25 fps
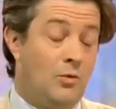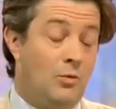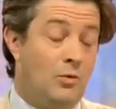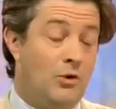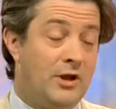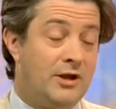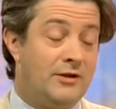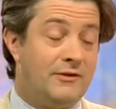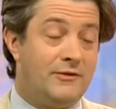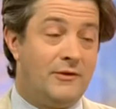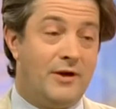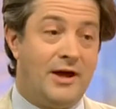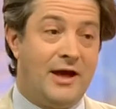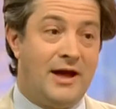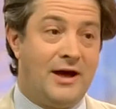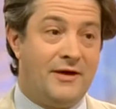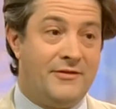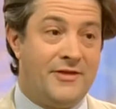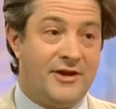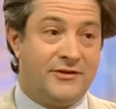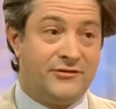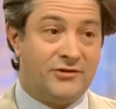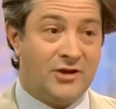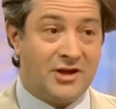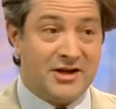Well,
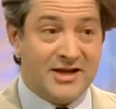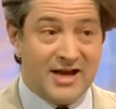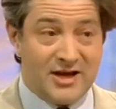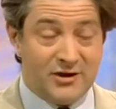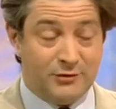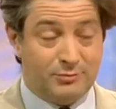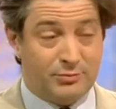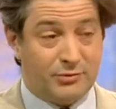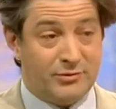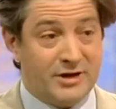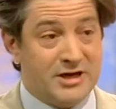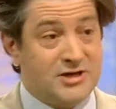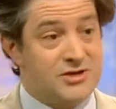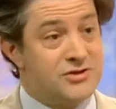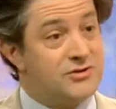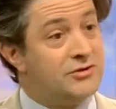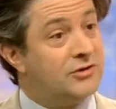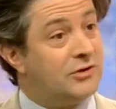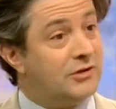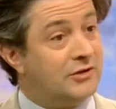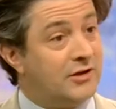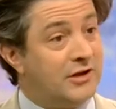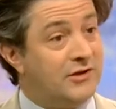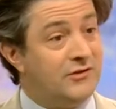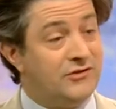they're certainly
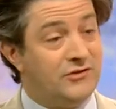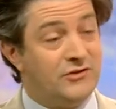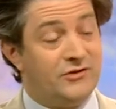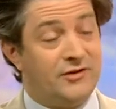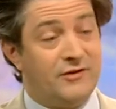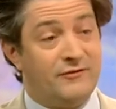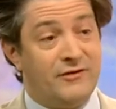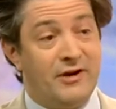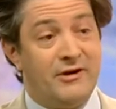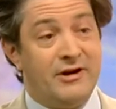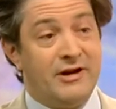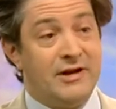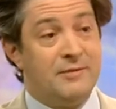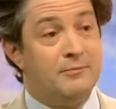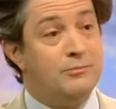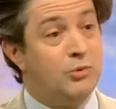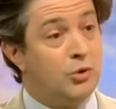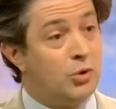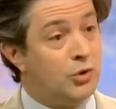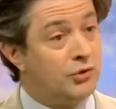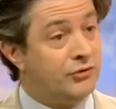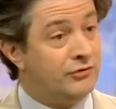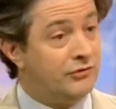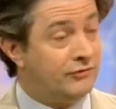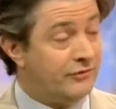aspirational. This is a very
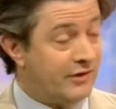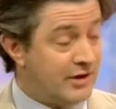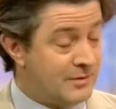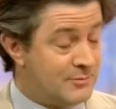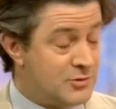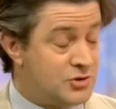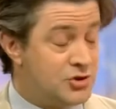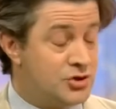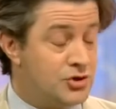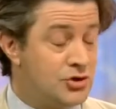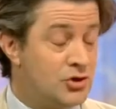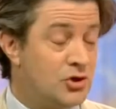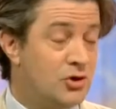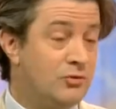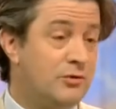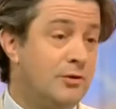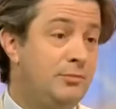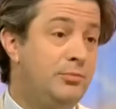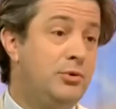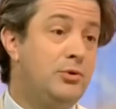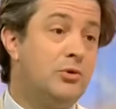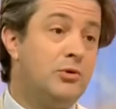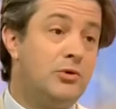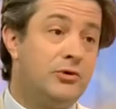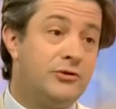important, very mature
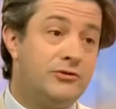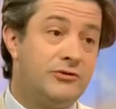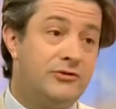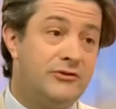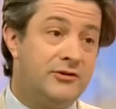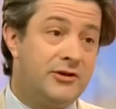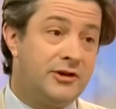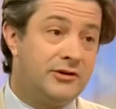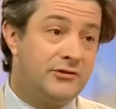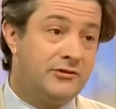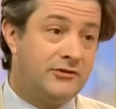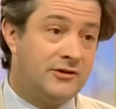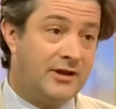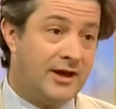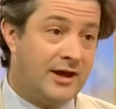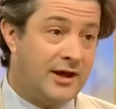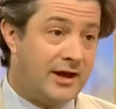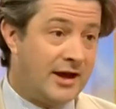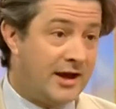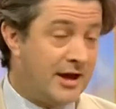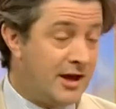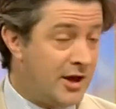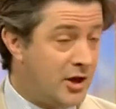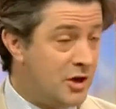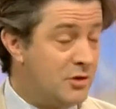report that
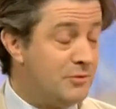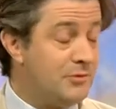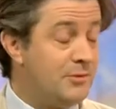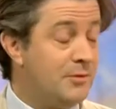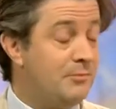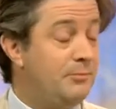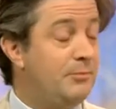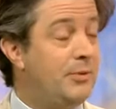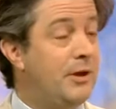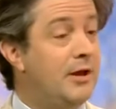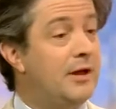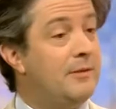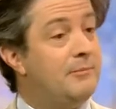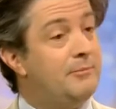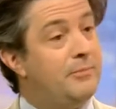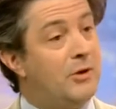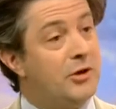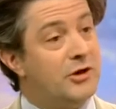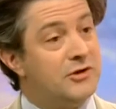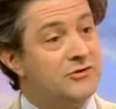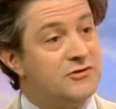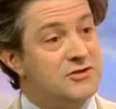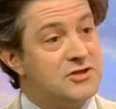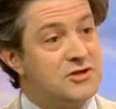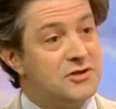I hope the
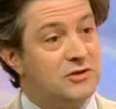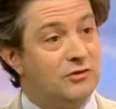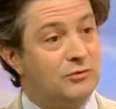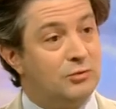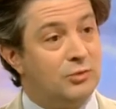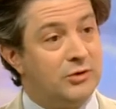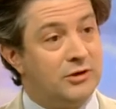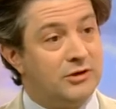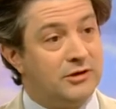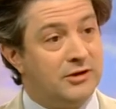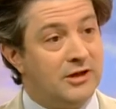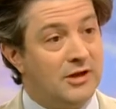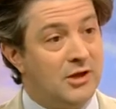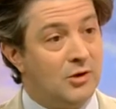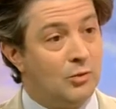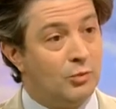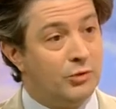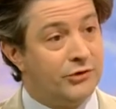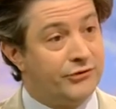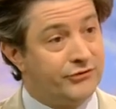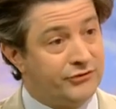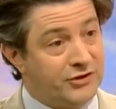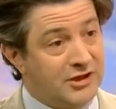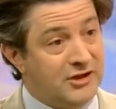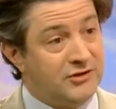politicians will
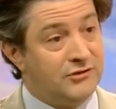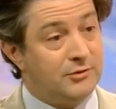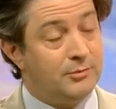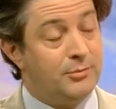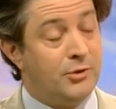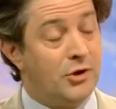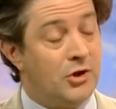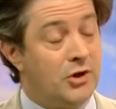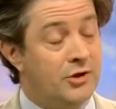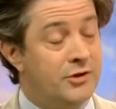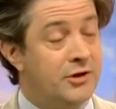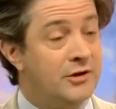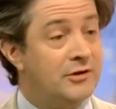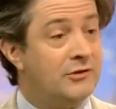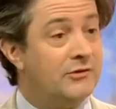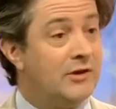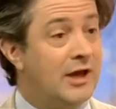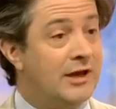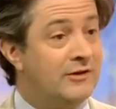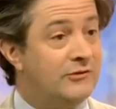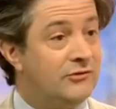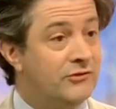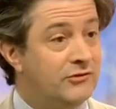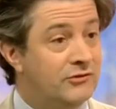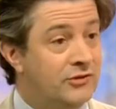seize upon
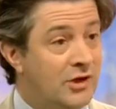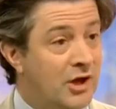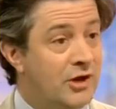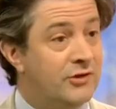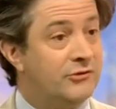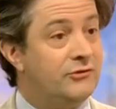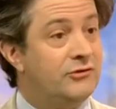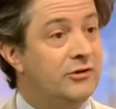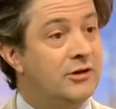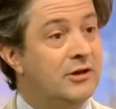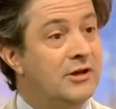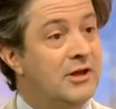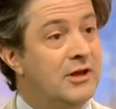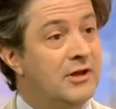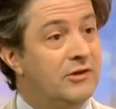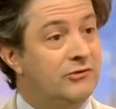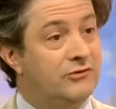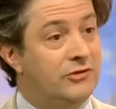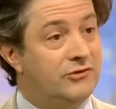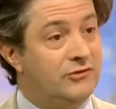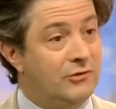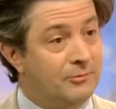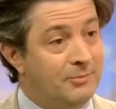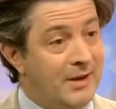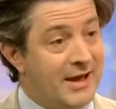and start
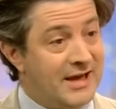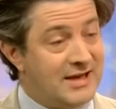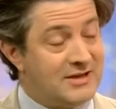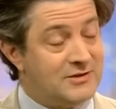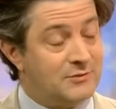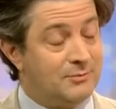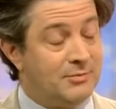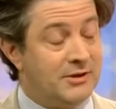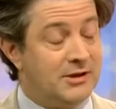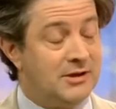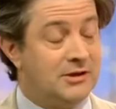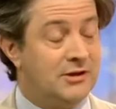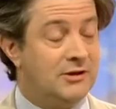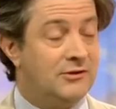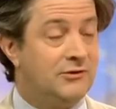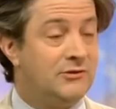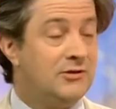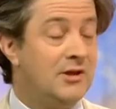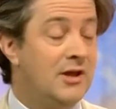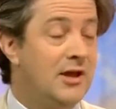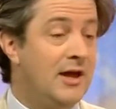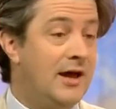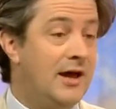to debate, because